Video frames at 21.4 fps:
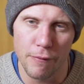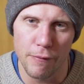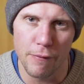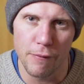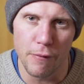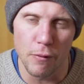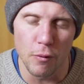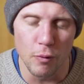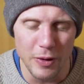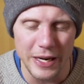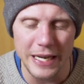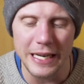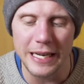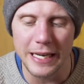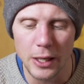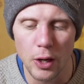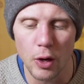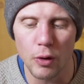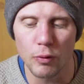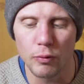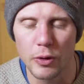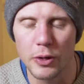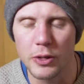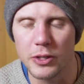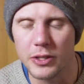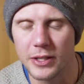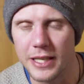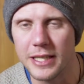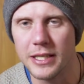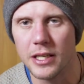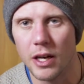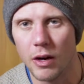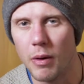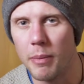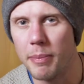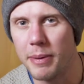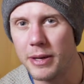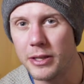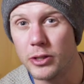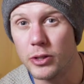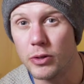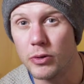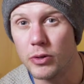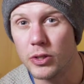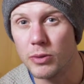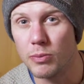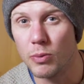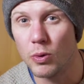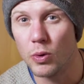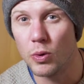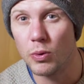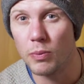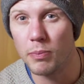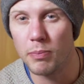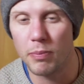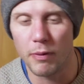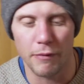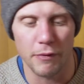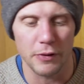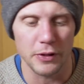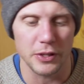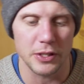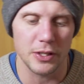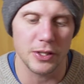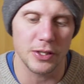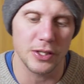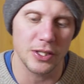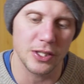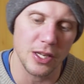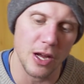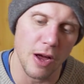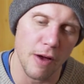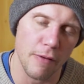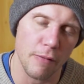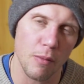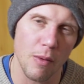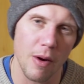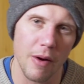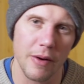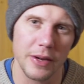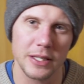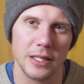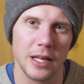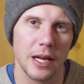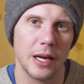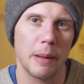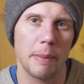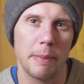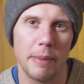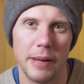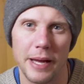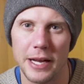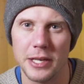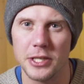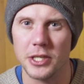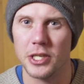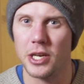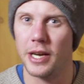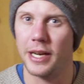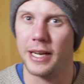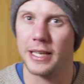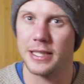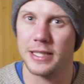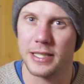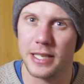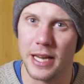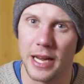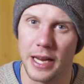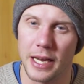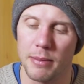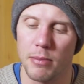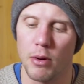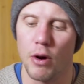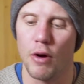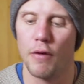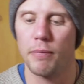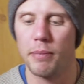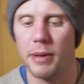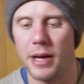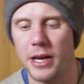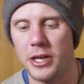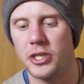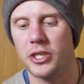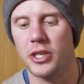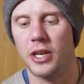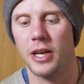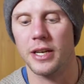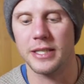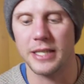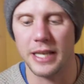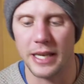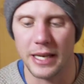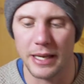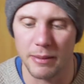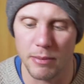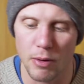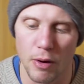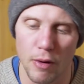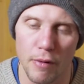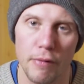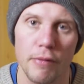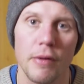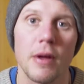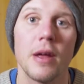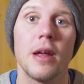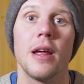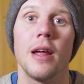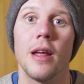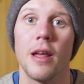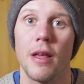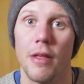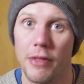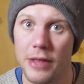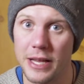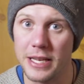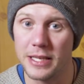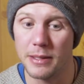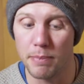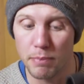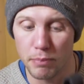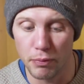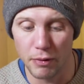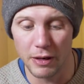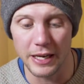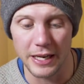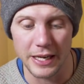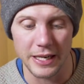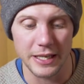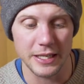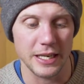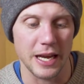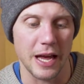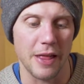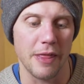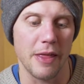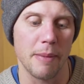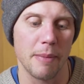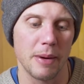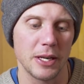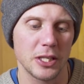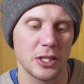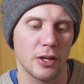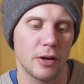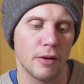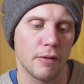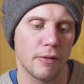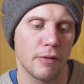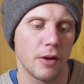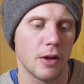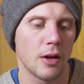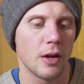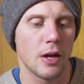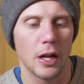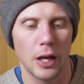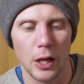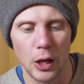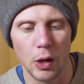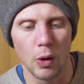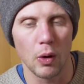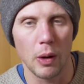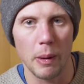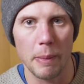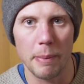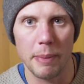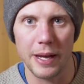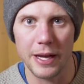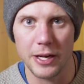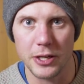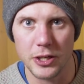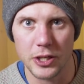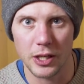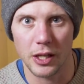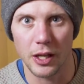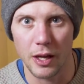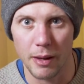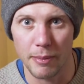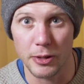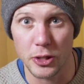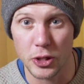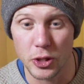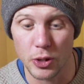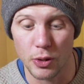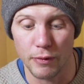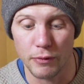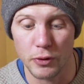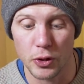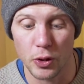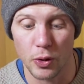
For really long routes, these are a bit too small, but for stuff where it's like a pitch, I get to take them off. Pitch, I take them off. These are brilliant. And they're my sort of longer pitch climbing shoe of